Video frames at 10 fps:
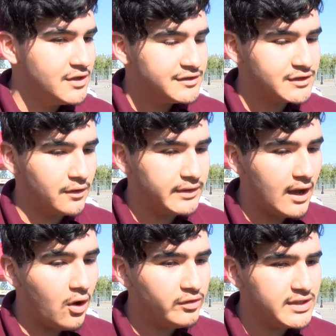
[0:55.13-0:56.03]
So
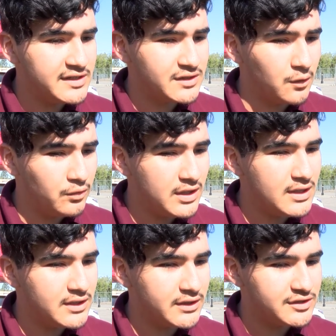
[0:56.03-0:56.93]
not only is there a
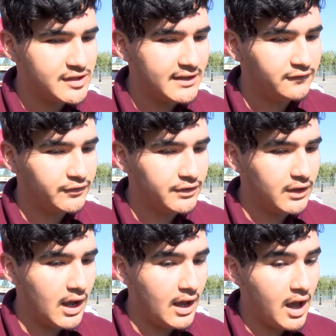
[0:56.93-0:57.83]
really good chance
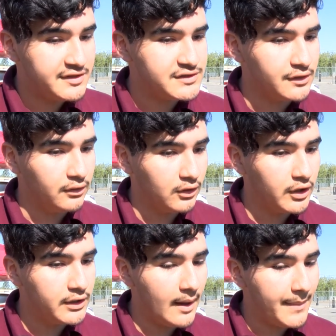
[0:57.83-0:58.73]
for uh, us to
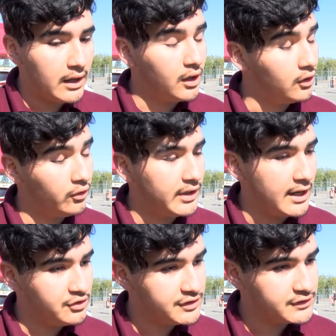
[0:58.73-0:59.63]
learn about our own
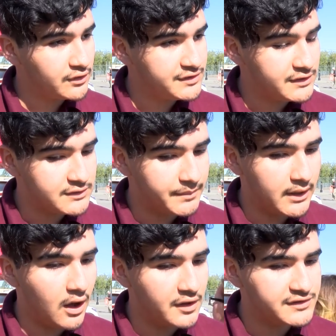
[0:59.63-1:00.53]
energy sources,
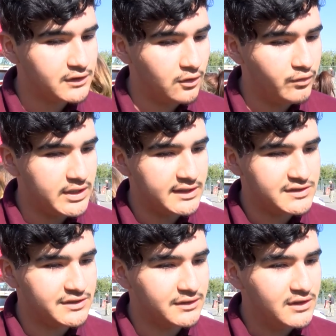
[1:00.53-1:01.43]
but also we get
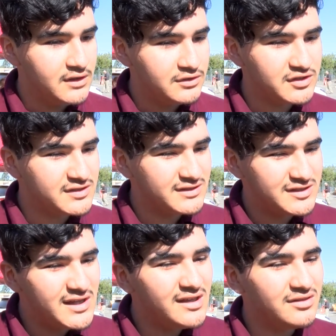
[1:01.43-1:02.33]
to just
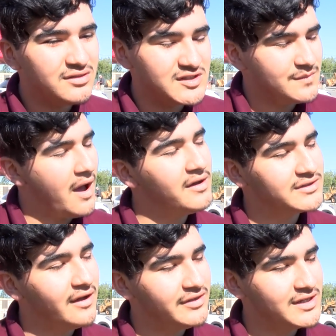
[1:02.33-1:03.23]
seeing the
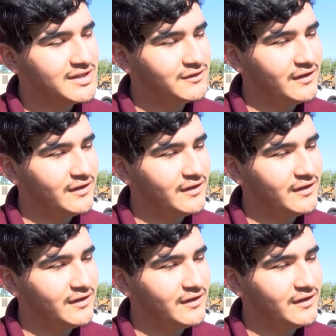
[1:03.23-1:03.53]
smiles on the kids'